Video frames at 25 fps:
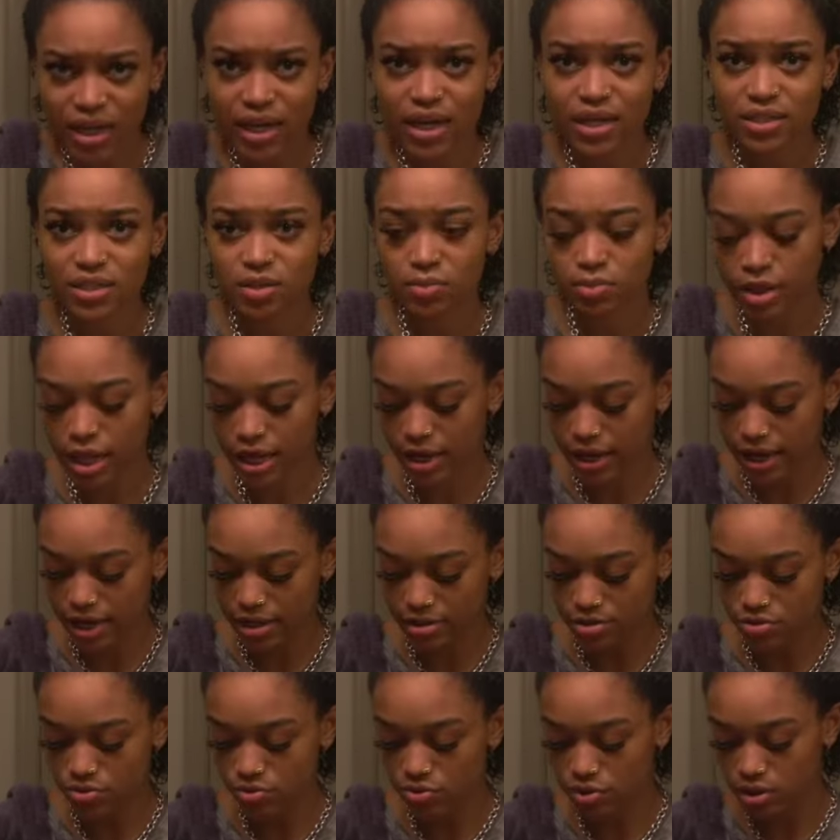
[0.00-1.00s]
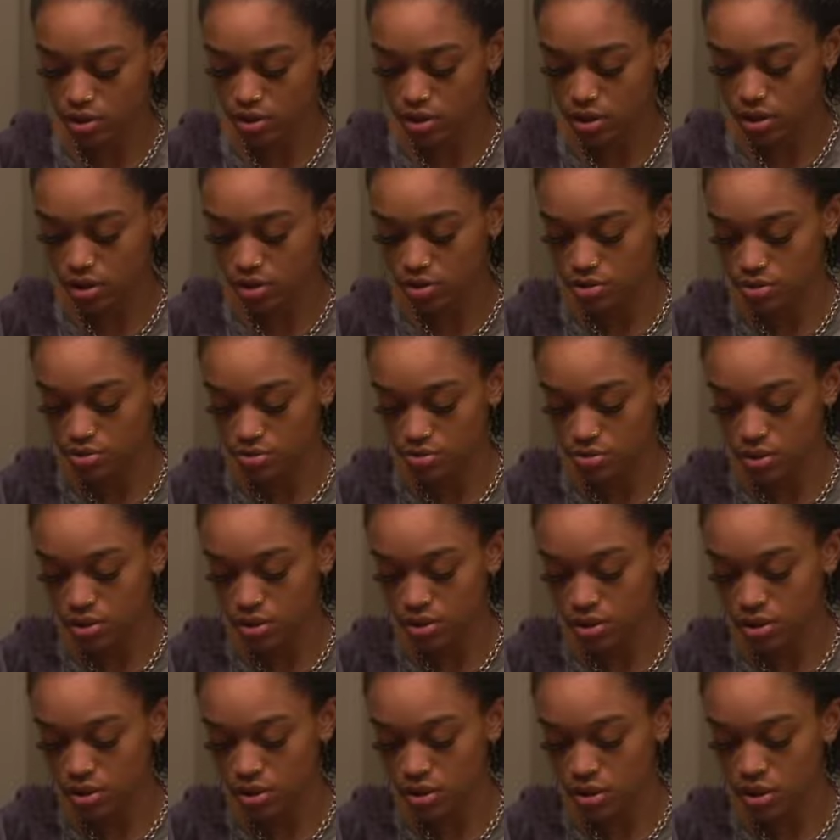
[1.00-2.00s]
it has the black castor oil in it too,
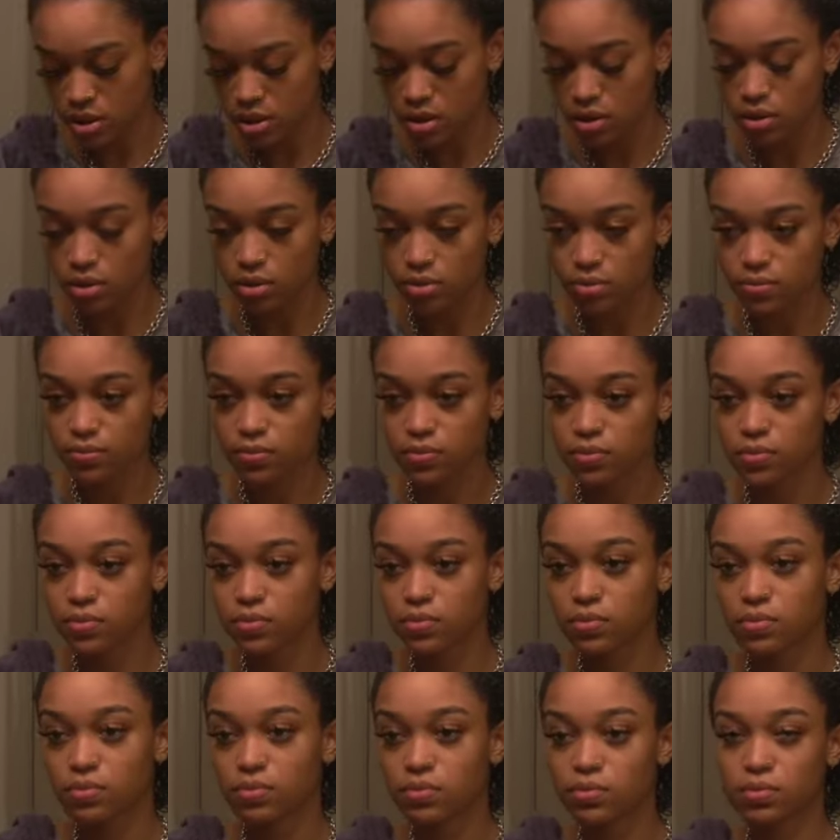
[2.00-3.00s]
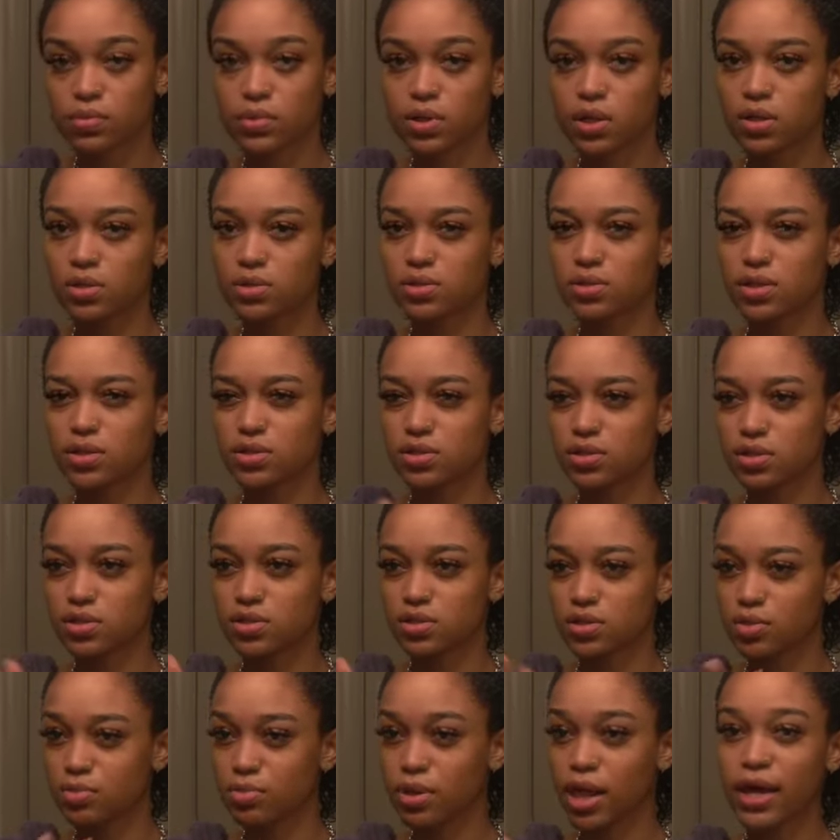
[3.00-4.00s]
because of the
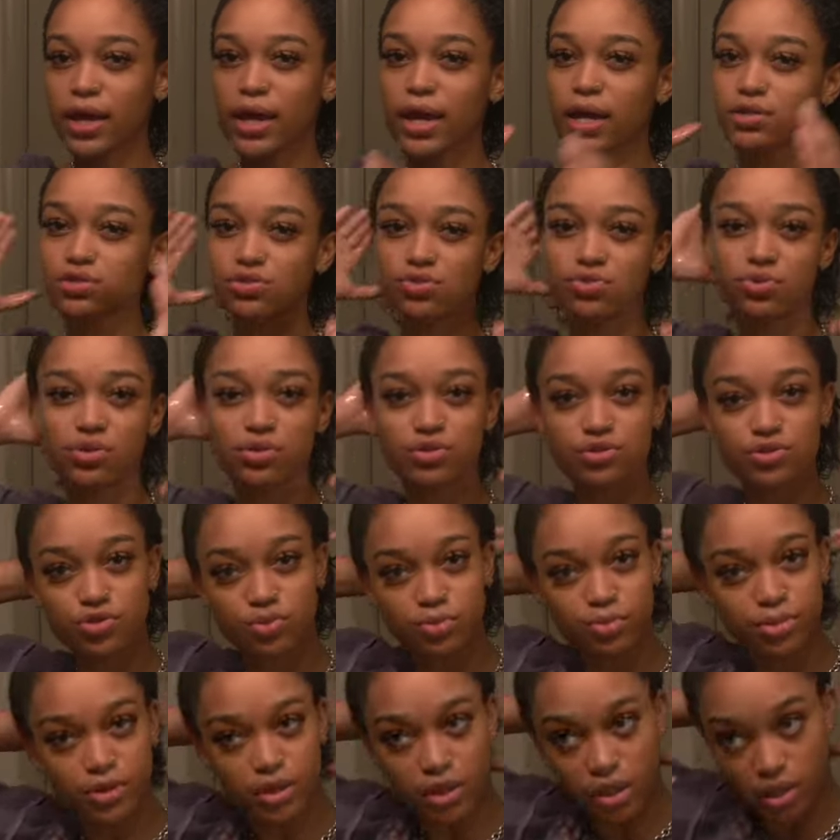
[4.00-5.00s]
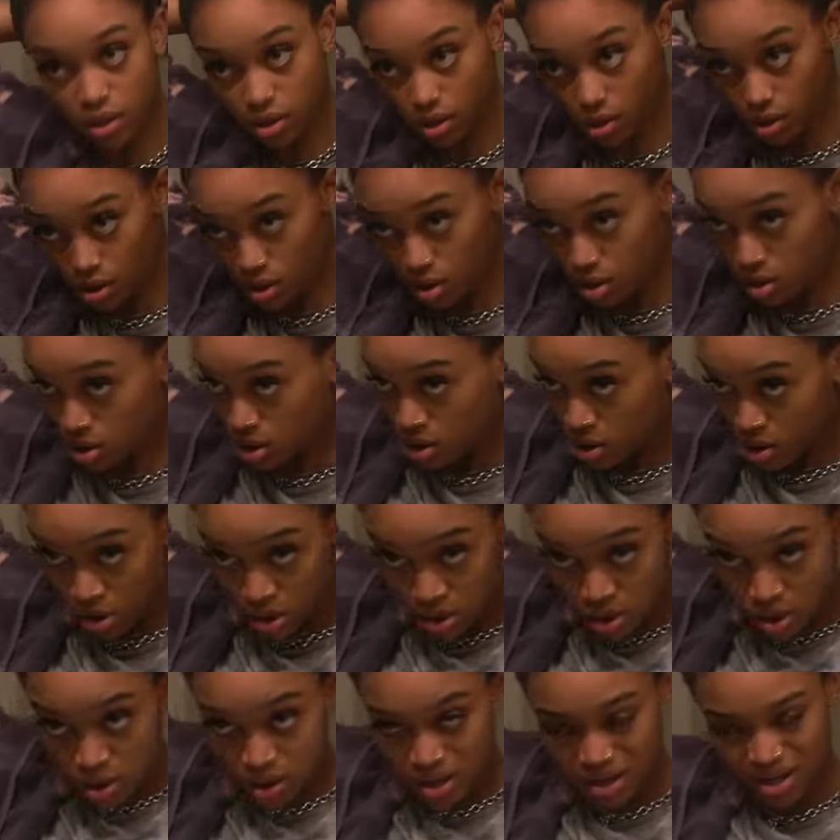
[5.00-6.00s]
consistency. Black castor oil is super thick,
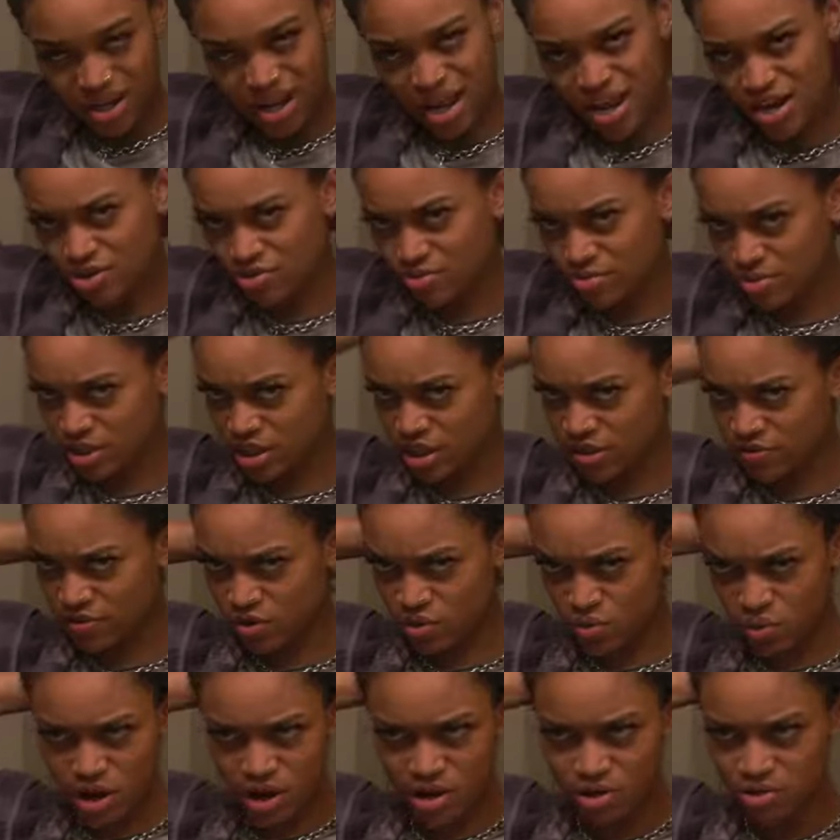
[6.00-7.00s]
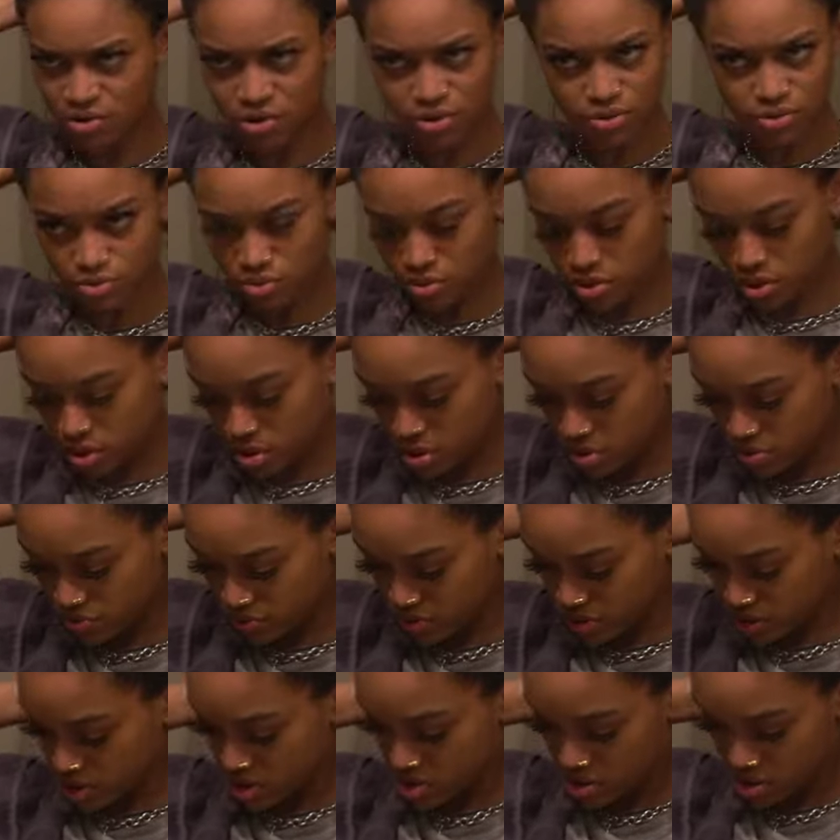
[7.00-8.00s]
and I don't believe the wild growth oil is
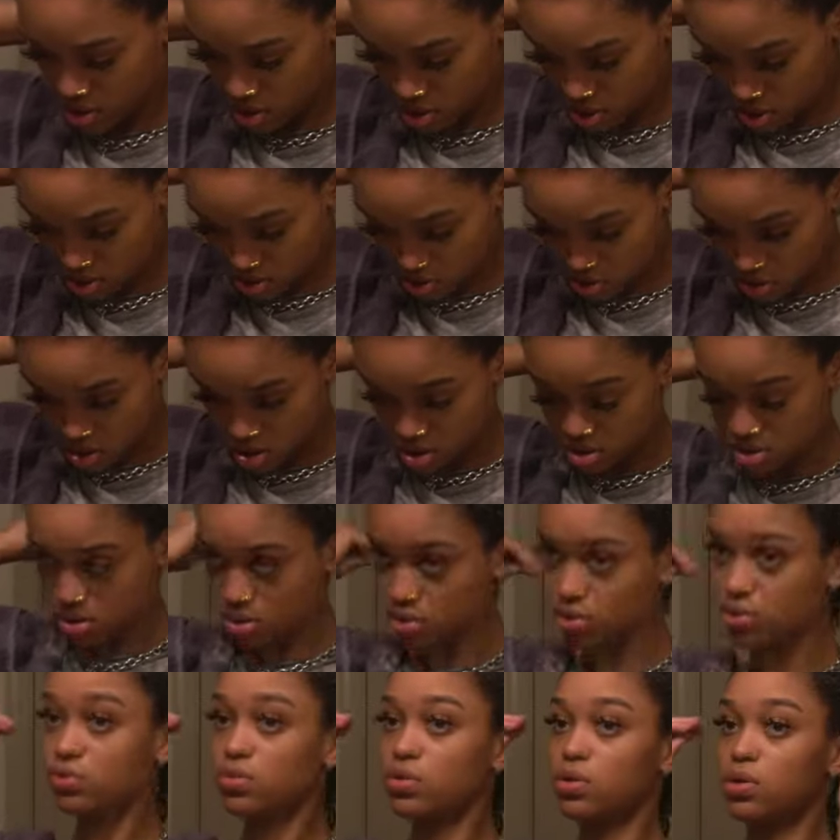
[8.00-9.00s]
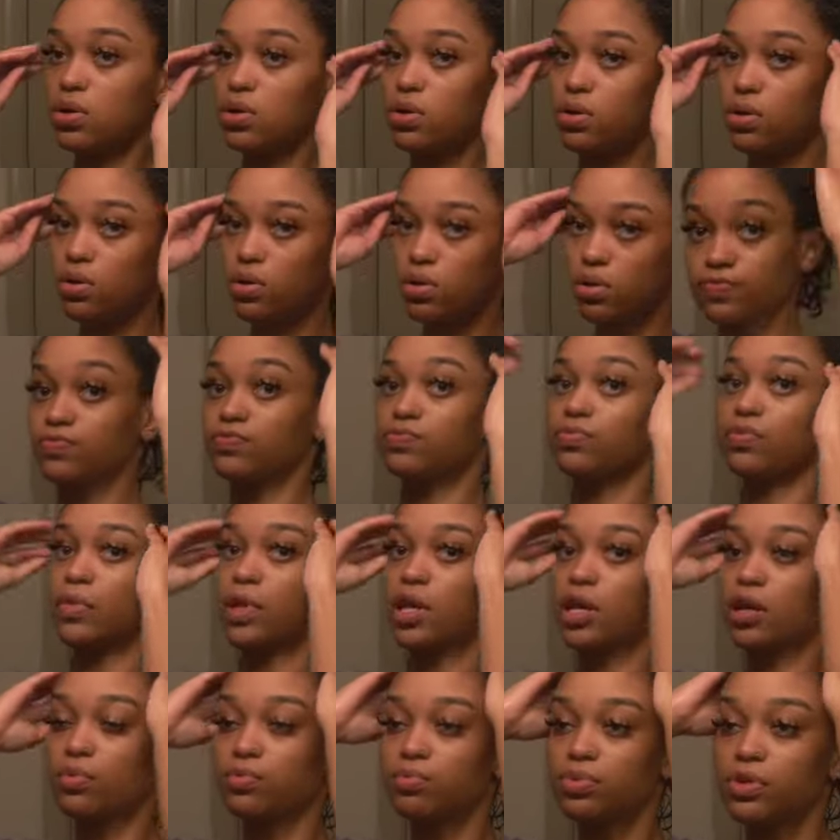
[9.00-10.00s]
really thick on its own.
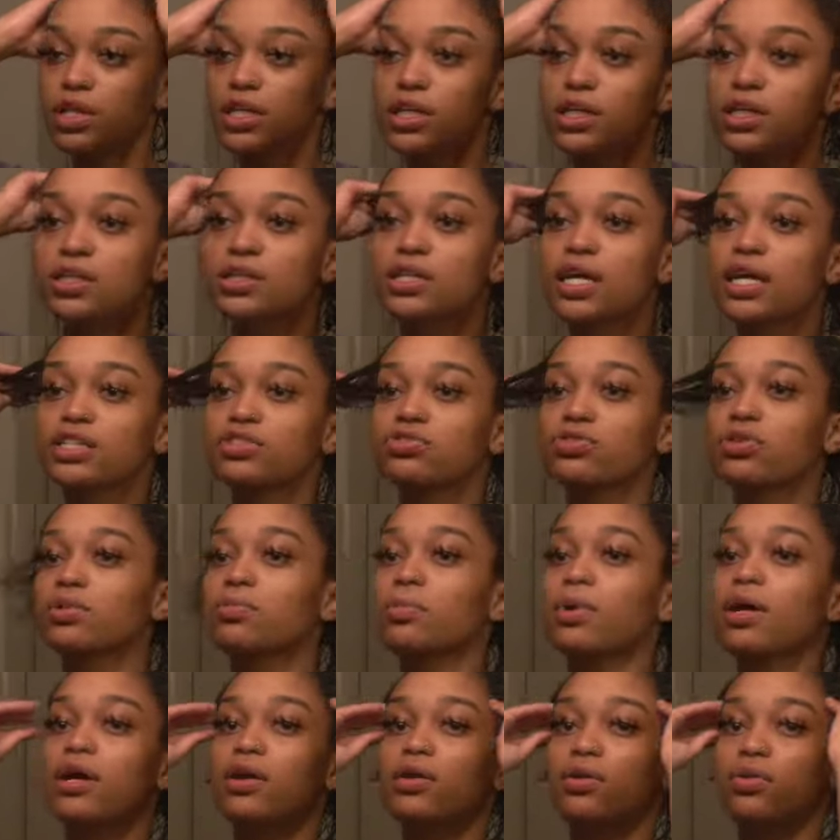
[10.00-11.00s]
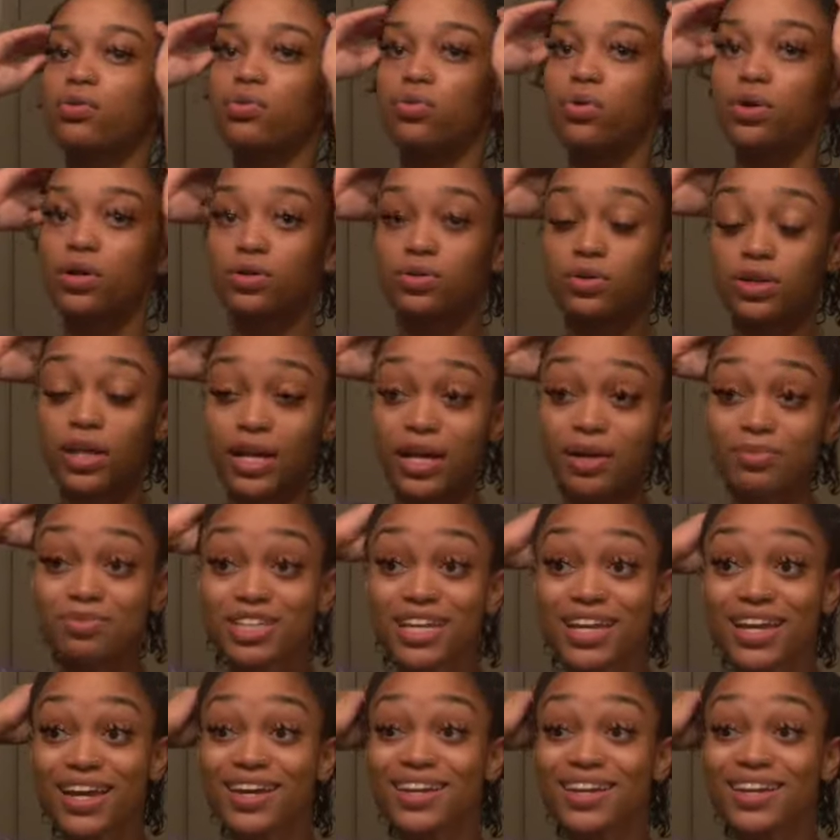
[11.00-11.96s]
Completely saturating my hair in oil, like I'm taking